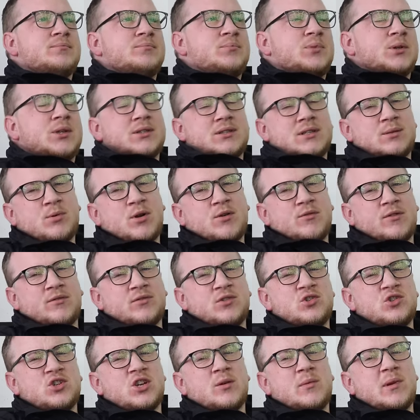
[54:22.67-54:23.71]
Because they're both off
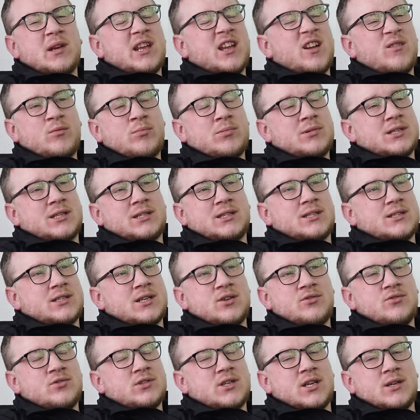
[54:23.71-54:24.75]
to Germany. I've probably said this
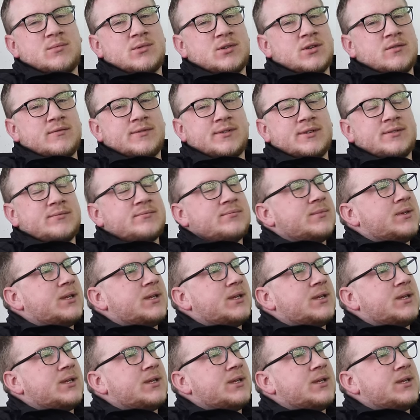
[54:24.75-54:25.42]
100 times over.